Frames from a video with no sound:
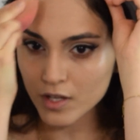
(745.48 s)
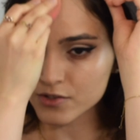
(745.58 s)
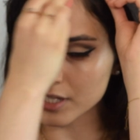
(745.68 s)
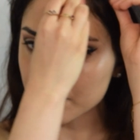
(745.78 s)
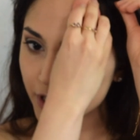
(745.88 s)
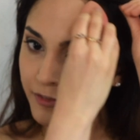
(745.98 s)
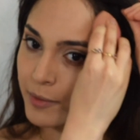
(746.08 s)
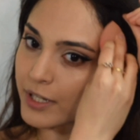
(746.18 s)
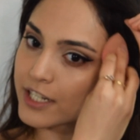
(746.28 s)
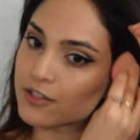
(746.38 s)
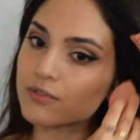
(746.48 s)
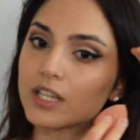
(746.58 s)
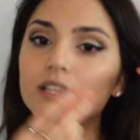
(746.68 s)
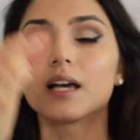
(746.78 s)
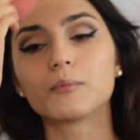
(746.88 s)
so that's part of it, but I do
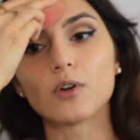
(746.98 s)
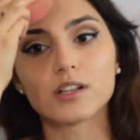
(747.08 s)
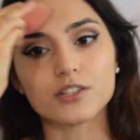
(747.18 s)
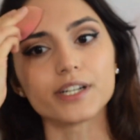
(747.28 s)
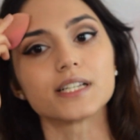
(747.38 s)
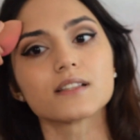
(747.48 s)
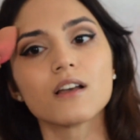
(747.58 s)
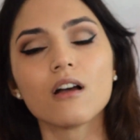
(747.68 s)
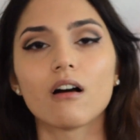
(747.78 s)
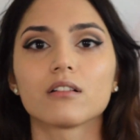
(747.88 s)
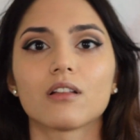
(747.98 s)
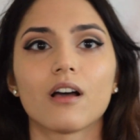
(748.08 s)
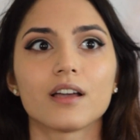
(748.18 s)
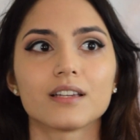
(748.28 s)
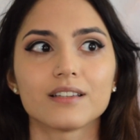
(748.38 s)
think that bronzer is a
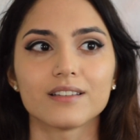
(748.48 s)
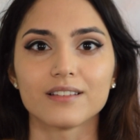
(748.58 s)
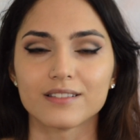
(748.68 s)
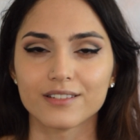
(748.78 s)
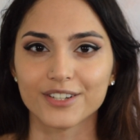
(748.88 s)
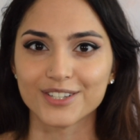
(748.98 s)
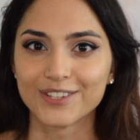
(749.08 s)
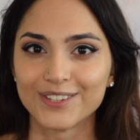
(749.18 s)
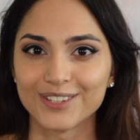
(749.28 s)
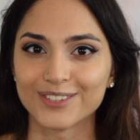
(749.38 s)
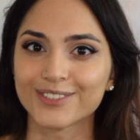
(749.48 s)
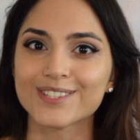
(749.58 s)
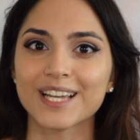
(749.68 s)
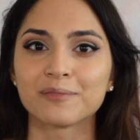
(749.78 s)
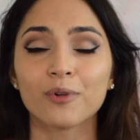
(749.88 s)
lot easier to
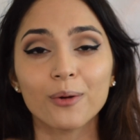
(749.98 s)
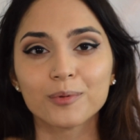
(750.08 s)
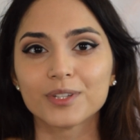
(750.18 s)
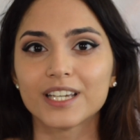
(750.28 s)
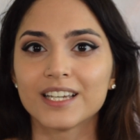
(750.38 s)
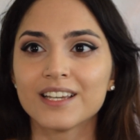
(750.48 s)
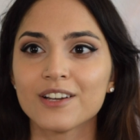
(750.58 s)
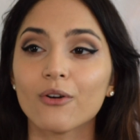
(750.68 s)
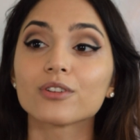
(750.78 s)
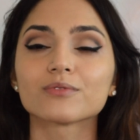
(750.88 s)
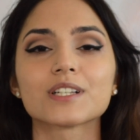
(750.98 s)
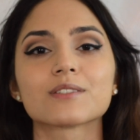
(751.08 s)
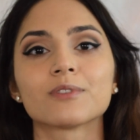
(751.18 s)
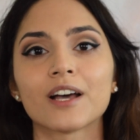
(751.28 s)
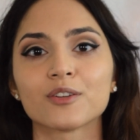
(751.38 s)
use and probably, or
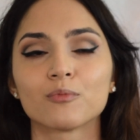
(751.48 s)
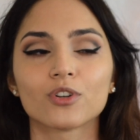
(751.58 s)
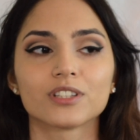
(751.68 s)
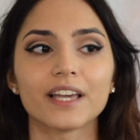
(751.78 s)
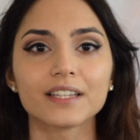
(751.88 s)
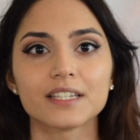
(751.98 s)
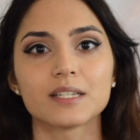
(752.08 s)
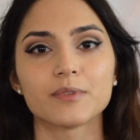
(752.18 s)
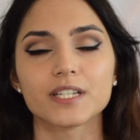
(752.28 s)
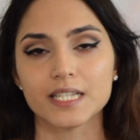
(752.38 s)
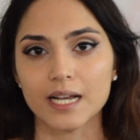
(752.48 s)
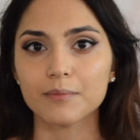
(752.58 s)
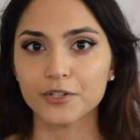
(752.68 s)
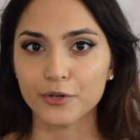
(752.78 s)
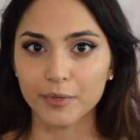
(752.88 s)
is rather more likely to be a
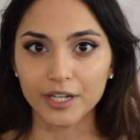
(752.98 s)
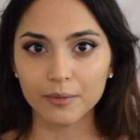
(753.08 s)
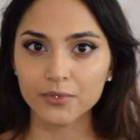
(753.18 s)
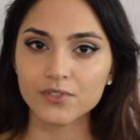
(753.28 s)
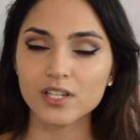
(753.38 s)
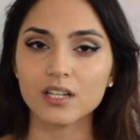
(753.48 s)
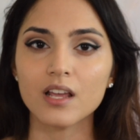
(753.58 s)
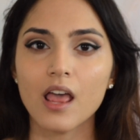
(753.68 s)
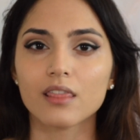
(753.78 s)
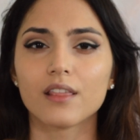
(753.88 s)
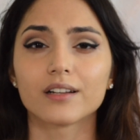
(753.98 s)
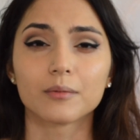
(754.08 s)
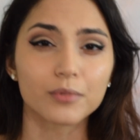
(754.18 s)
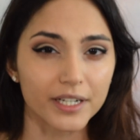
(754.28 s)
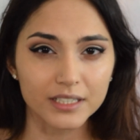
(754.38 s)
step in your makeup routine than
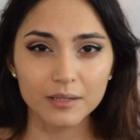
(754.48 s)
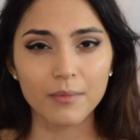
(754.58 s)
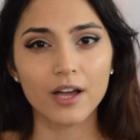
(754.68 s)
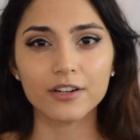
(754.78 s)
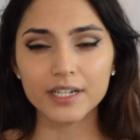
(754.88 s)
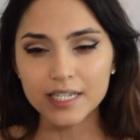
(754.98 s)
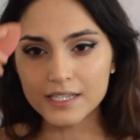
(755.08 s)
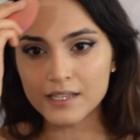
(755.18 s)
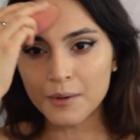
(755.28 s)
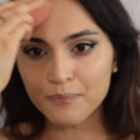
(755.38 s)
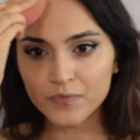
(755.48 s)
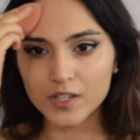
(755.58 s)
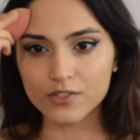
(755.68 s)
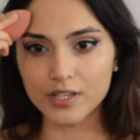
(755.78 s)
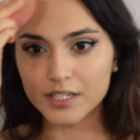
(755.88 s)
a brightening powder is.
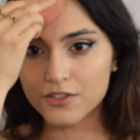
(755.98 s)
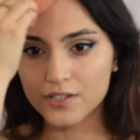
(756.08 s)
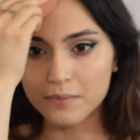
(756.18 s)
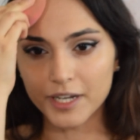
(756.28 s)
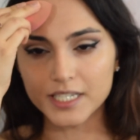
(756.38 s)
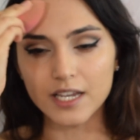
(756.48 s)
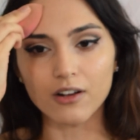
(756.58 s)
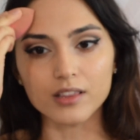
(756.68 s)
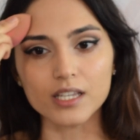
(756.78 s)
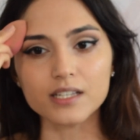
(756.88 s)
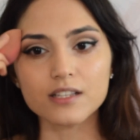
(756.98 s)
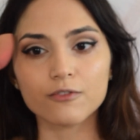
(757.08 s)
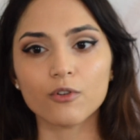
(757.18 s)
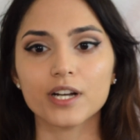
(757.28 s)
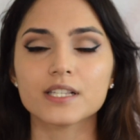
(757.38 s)
So that's just my take on things. And
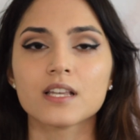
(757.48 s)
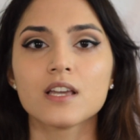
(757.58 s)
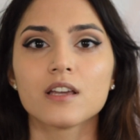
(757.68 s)
of course,